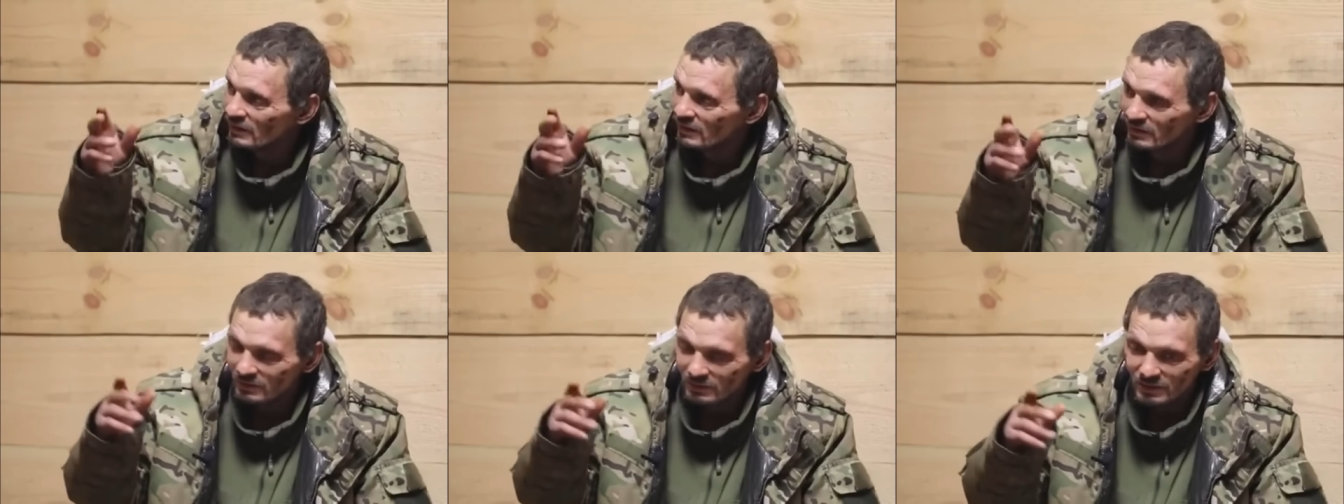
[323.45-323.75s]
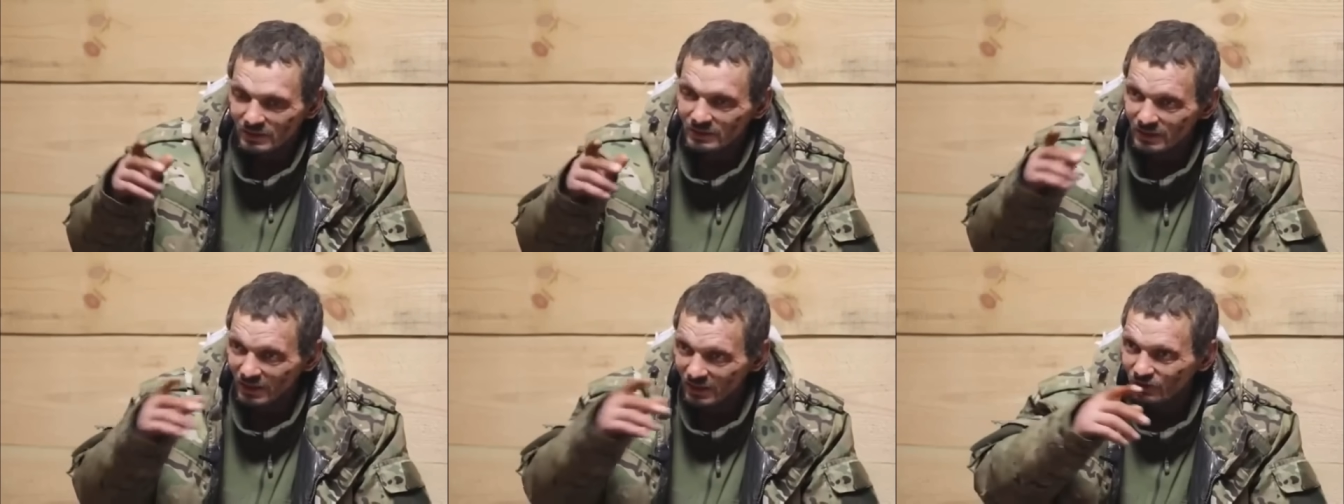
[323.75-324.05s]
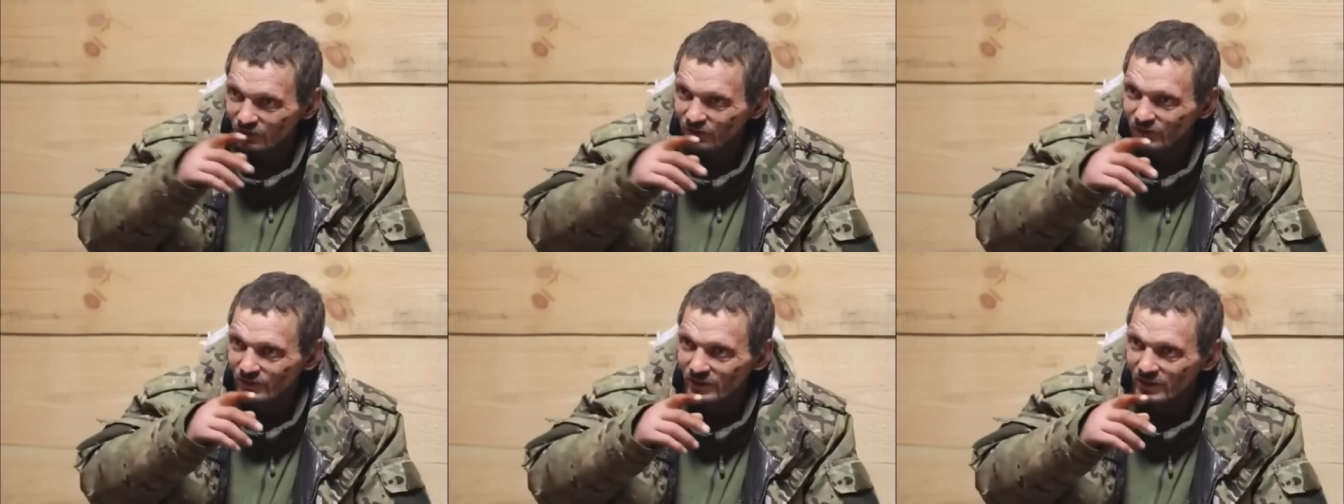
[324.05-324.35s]
ours
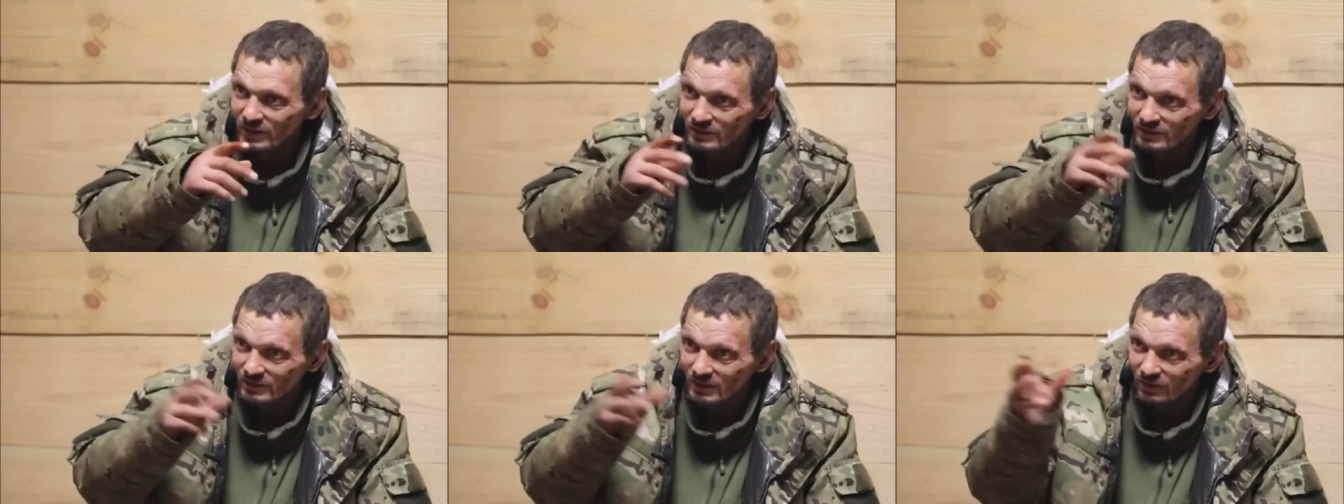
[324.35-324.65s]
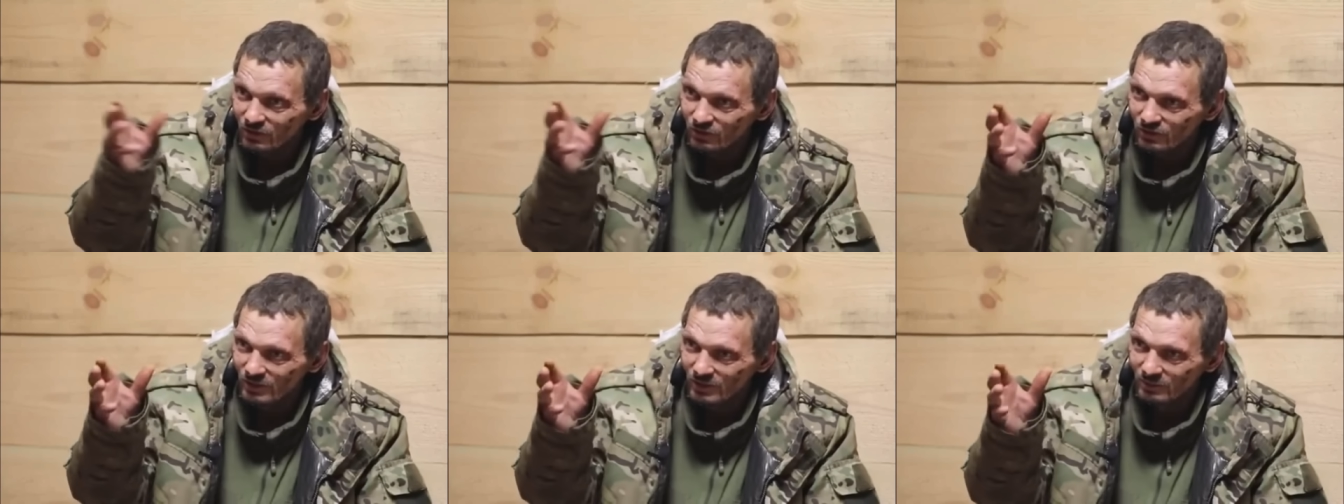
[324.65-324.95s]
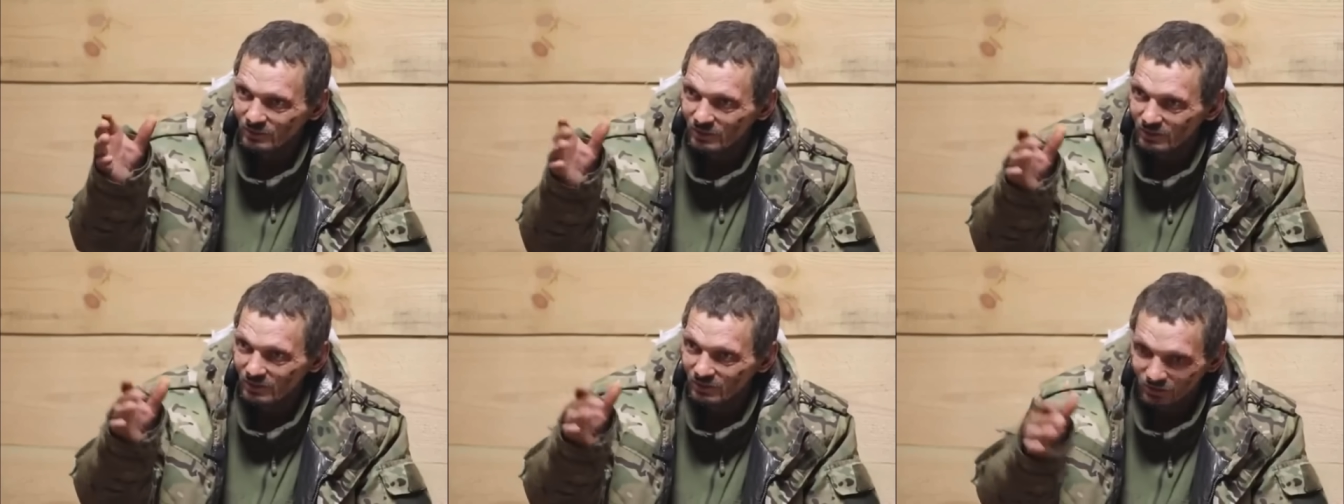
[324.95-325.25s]
there.
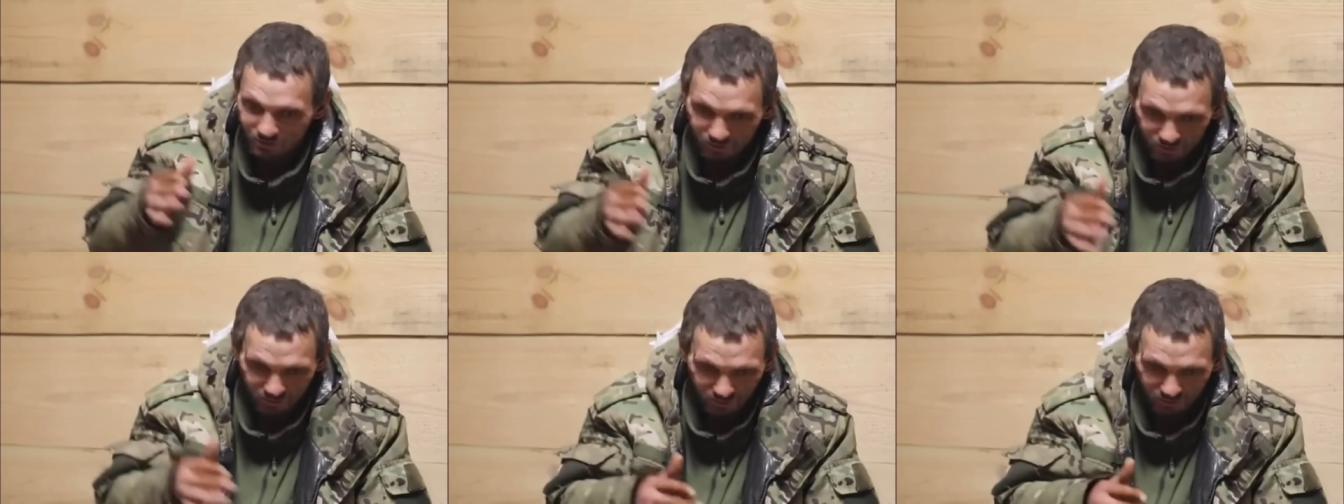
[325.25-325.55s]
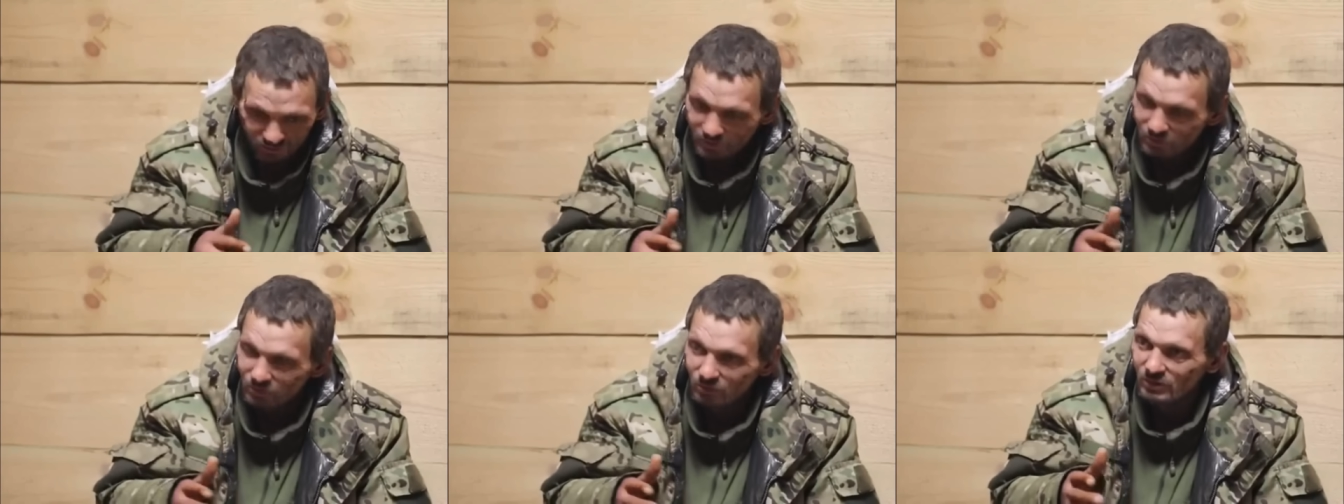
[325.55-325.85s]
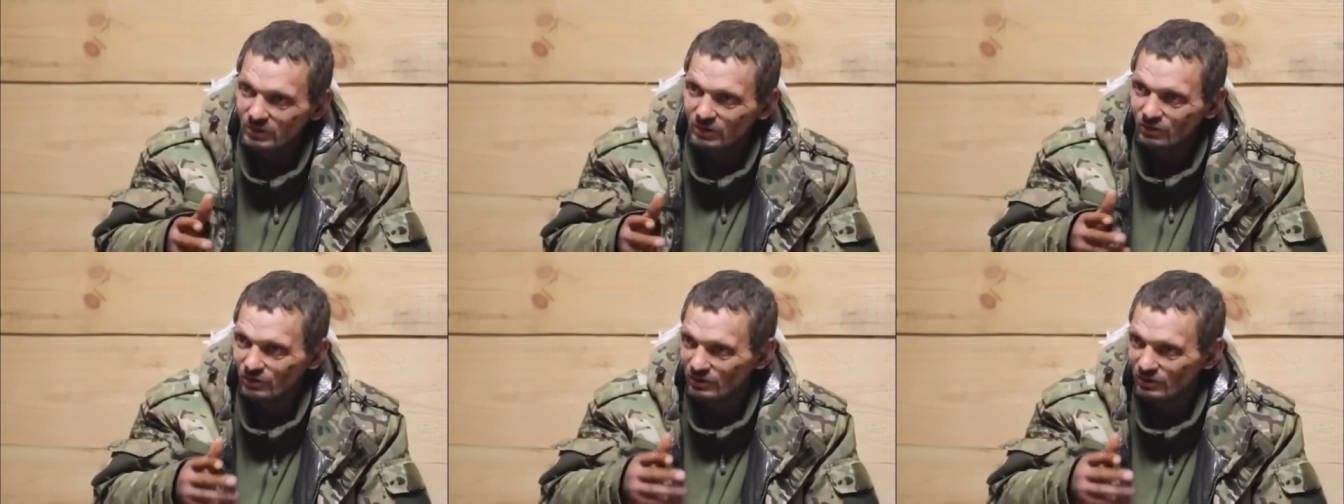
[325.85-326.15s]
In short, you go
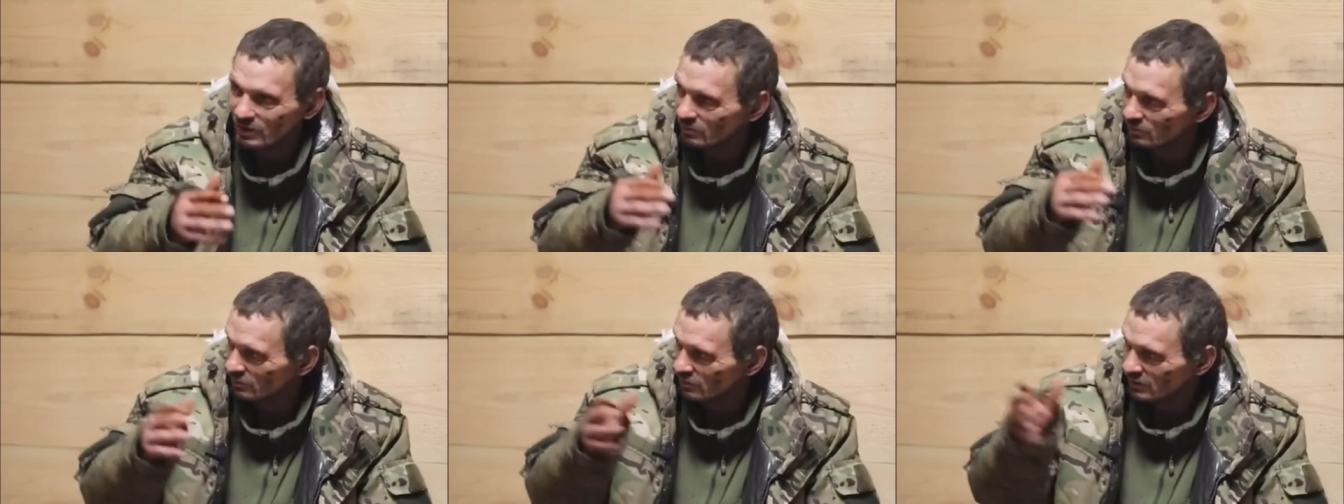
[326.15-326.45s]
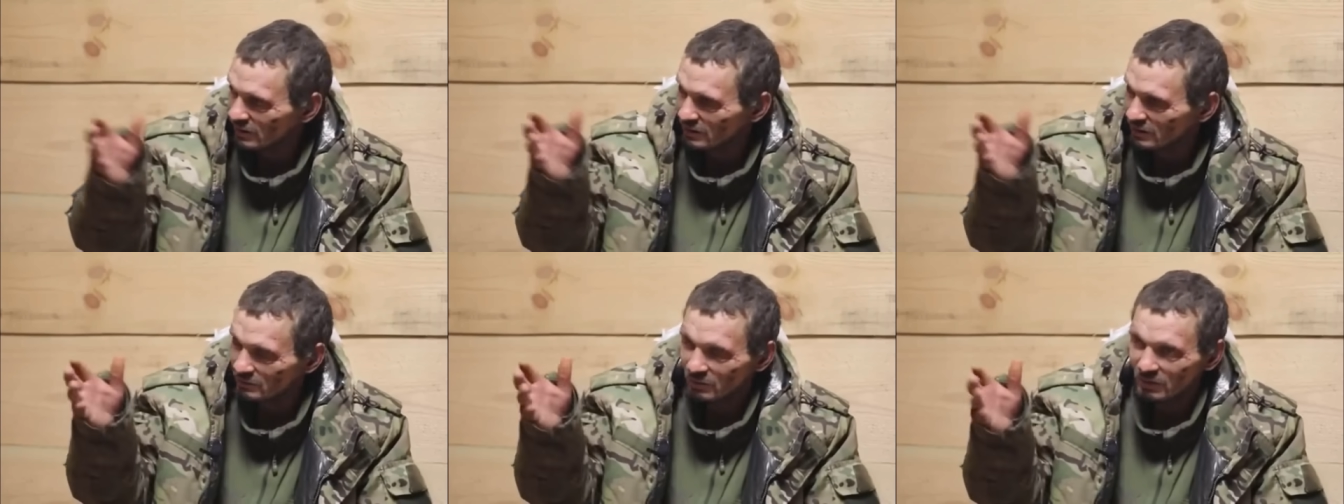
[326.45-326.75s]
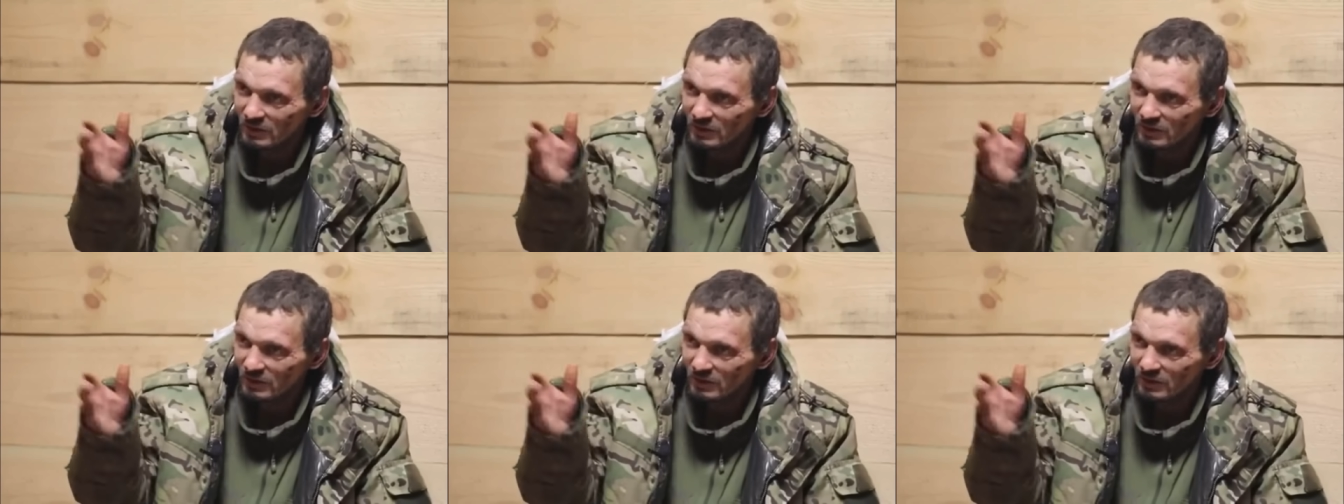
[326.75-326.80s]
out, they're shooting.